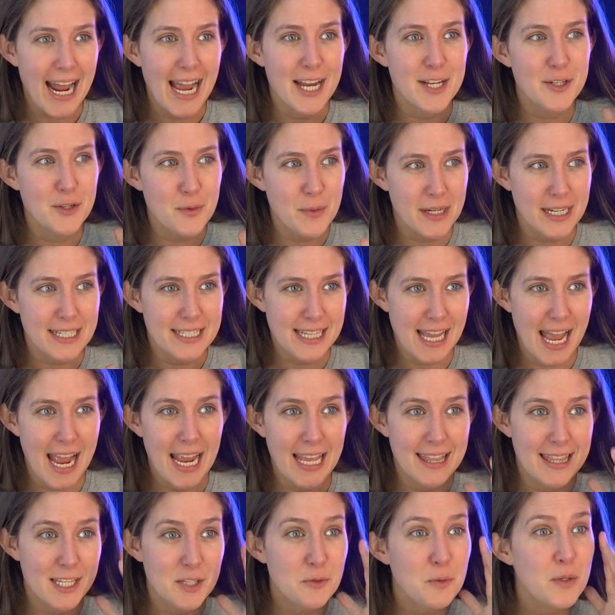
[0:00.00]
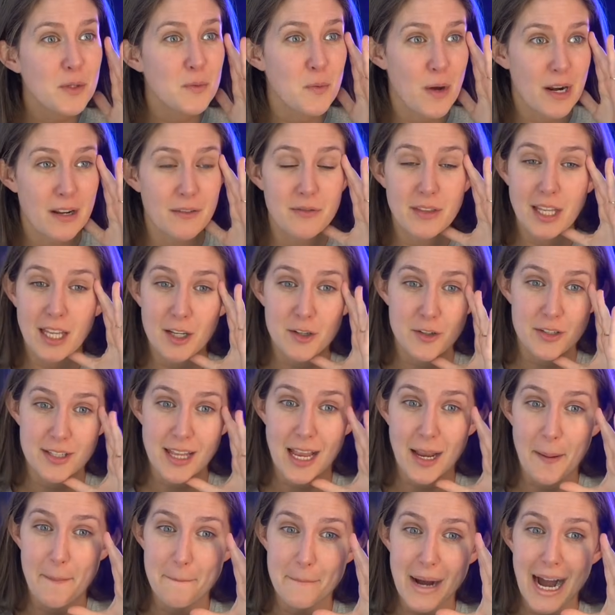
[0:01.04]
I do want to say this was one of the just
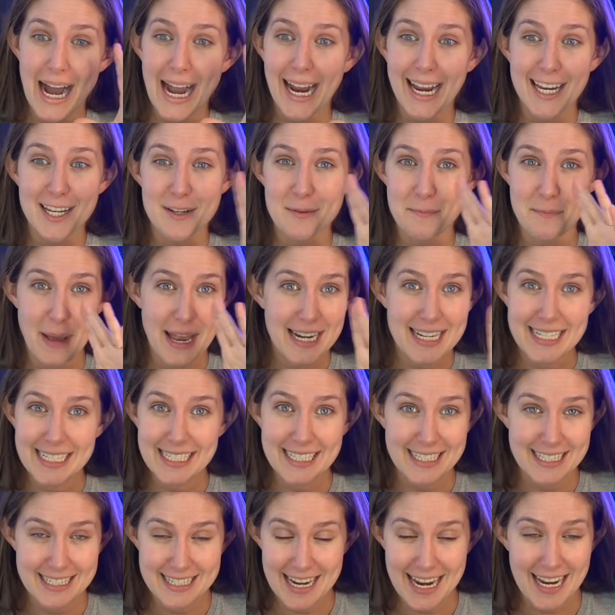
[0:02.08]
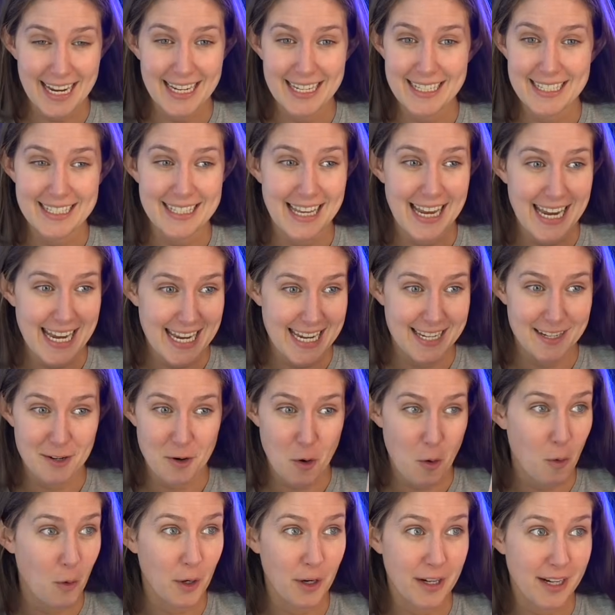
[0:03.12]
like mind-bendiest days in
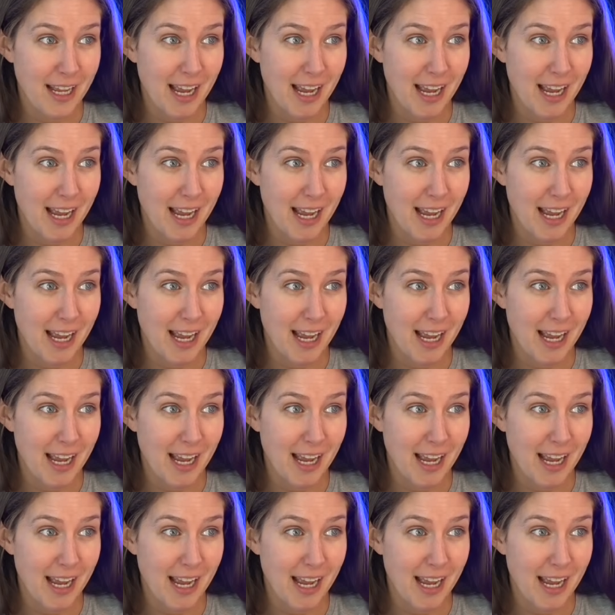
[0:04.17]
court.